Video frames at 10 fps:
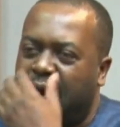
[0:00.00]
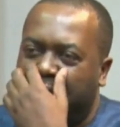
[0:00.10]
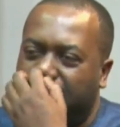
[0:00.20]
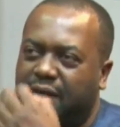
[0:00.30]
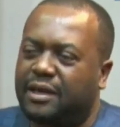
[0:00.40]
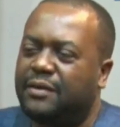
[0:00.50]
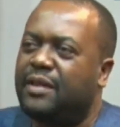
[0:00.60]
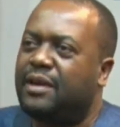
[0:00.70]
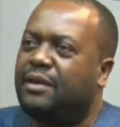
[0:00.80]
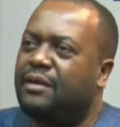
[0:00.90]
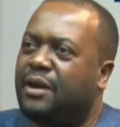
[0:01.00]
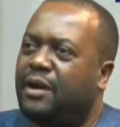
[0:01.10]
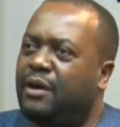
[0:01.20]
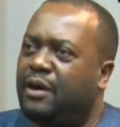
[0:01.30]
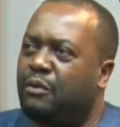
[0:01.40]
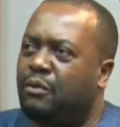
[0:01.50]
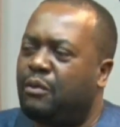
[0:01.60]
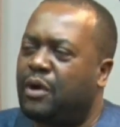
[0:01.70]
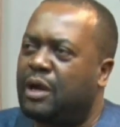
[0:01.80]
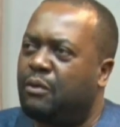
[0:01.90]
I think
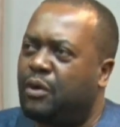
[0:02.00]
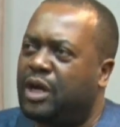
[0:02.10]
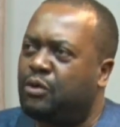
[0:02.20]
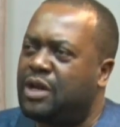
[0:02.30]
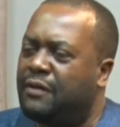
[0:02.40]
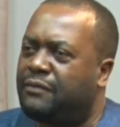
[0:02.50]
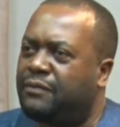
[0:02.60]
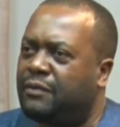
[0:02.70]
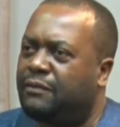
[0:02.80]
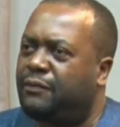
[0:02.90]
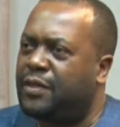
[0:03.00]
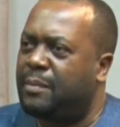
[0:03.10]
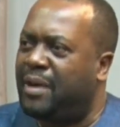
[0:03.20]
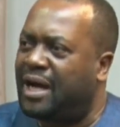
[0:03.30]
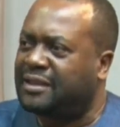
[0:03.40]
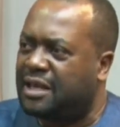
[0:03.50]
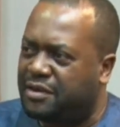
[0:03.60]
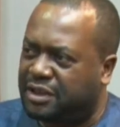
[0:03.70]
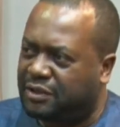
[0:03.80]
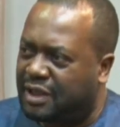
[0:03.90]
we could have, for the bars and
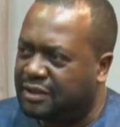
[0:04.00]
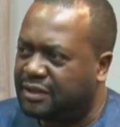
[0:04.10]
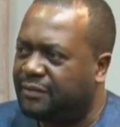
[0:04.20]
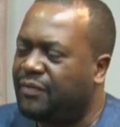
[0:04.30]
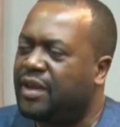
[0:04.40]
restaurants,